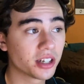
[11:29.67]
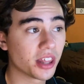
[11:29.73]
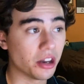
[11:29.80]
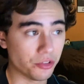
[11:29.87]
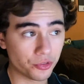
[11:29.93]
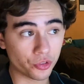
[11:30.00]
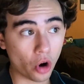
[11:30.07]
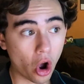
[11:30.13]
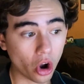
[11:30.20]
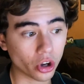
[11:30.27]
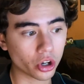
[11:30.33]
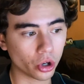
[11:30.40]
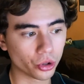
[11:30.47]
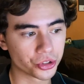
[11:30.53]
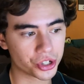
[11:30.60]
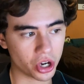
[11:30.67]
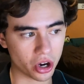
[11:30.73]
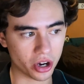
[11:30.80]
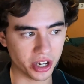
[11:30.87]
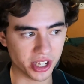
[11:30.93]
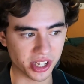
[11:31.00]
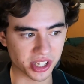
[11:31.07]
that frog culture
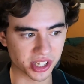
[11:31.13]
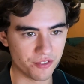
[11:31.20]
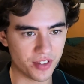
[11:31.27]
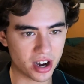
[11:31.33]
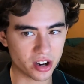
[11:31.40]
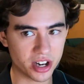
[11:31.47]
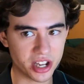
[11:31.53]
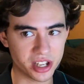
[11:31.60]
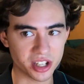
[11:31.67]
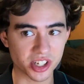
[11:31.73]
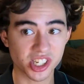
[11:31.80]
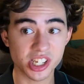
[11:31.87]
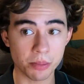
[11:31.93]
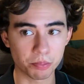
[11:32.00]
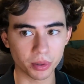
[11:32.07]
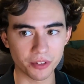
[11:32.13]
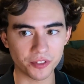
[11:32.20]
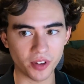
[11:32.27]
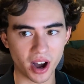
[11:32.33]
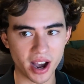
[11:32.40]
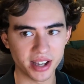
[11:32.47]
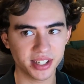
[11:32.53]
is very
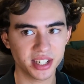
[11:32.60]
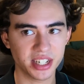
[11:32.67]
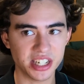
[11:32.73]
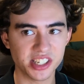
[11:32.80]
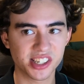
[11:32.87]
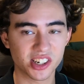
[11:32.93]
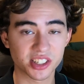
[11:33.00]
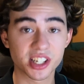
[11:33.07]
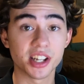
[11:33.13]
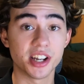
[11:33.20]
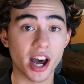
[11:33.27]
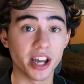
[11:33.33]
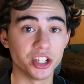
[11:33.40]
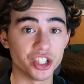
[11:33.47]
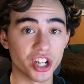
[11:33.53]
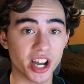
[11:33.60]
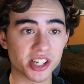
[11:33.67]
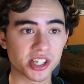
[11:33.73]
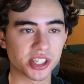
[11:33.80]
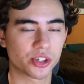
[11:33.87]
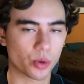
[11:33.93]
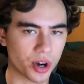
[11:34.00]
simplified and easier to
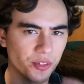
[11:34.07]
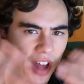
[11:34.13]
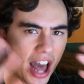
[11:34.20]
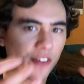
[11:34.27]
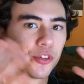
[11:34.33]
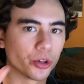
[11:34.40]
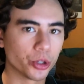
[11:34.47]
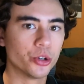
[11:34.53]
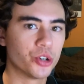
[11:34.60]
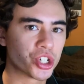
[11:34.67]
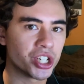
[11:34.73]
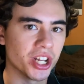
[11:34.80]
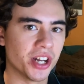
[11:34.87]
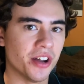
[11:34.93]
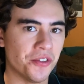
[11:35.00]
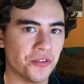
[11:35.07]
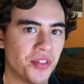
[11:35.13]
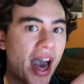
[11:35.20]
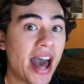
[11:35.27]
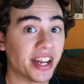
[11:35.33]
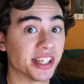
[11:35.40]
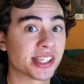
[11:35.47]
digest sort of evolution of
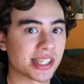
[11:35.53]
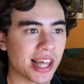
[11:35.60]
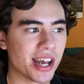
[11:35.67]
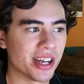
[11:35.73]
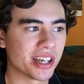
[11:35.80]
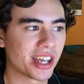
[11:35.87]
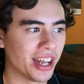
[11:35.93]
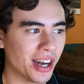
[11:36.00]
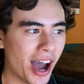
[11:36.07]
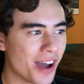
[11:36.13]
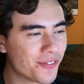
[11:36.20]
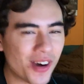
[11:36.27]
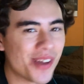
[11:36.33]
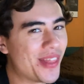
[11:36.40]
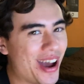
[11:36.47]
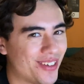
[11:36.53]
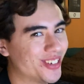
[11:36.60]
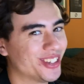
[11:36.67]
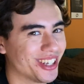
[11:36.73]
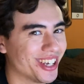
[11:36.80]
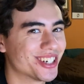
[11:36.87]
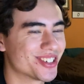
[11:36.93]
that aesthetic, and I find that
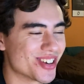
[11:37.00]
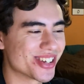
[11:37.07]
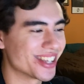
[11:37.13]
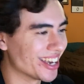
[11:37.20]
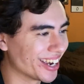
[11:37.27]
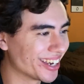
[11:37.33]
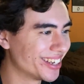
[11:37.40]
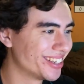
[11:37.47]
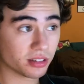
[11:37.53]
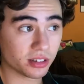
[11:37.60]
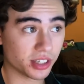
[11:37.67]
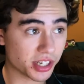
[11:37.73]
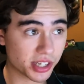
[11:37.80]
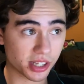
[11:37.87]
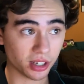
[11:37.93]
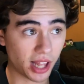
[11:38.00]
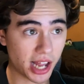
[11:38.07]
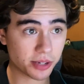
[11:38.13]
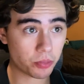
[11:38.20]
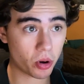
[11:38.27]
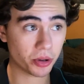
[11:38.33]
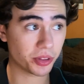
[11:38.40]
really interesting. This is the
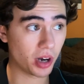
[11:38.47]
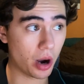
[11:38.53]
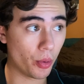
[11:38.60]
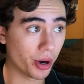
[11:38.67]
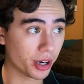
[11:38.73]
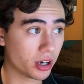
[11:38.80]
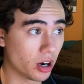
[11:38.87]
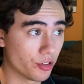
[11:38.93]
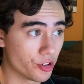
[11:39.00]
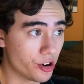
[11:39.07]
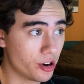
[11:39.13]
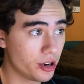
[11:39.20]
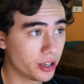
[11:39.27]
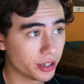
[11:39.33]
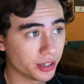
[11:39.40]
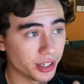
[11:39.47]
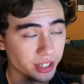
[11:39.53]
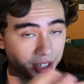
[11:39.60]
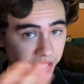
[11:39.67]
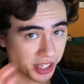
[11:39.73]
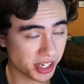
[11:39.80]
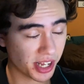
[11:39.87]
last part that I want to cover,
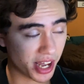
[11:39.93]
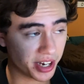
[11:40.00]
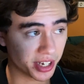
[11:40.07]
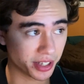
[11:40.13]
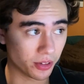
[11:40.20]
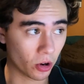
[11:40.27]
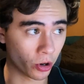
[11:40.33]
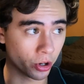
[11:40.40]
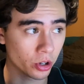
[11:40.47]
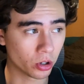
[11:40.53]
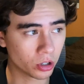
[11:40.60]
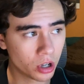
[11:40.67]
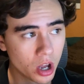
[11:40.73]
is this heading in the article.